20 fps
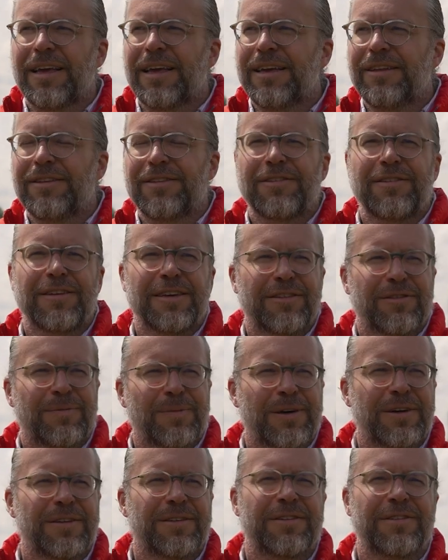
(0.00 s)
in six
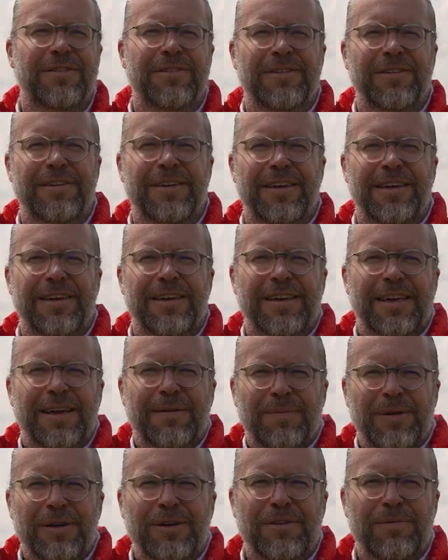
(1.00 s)
months
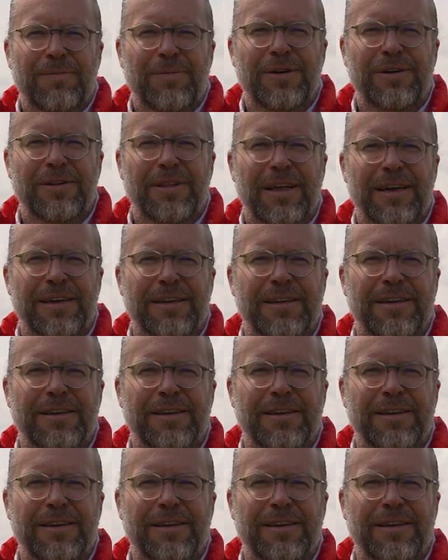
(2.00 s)
can build a boat like